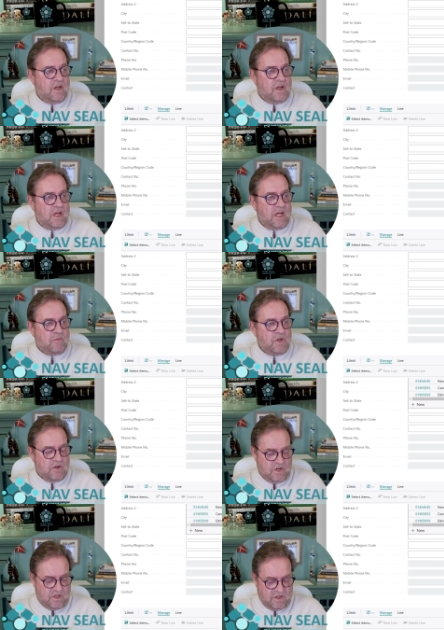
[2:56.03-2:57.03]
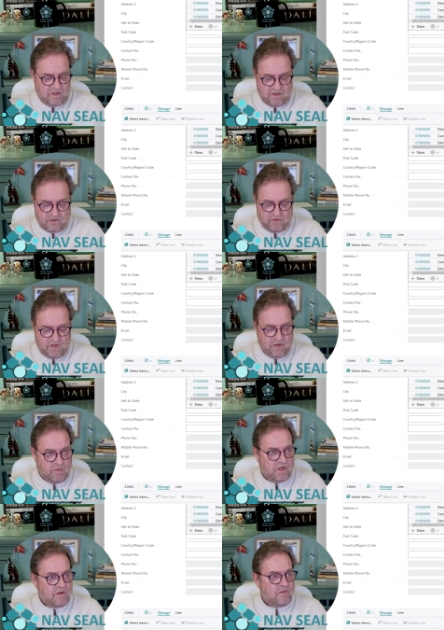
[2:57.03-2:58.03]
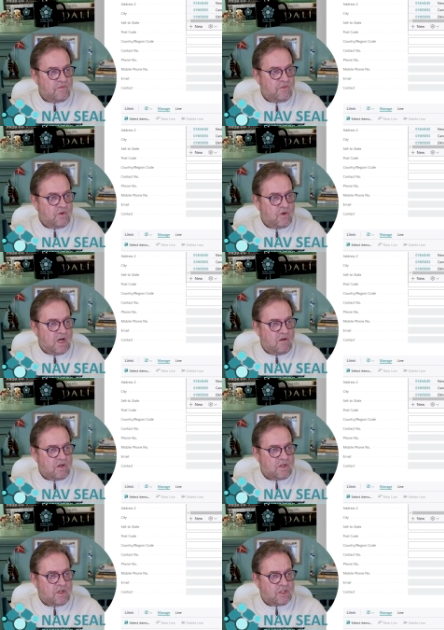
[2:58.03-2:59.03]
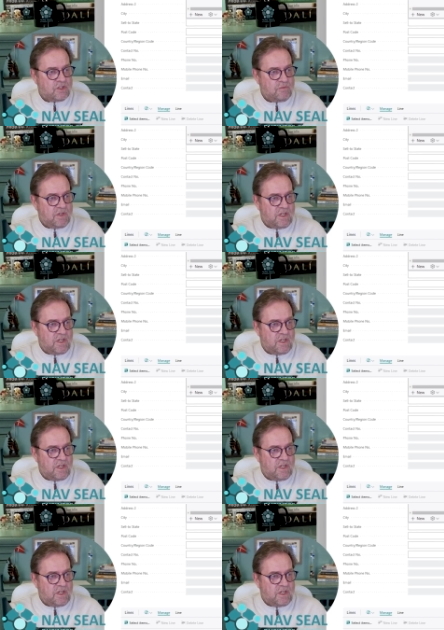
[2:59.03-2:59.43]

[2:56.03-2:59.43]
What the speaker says: and we're gonna create one for our customer in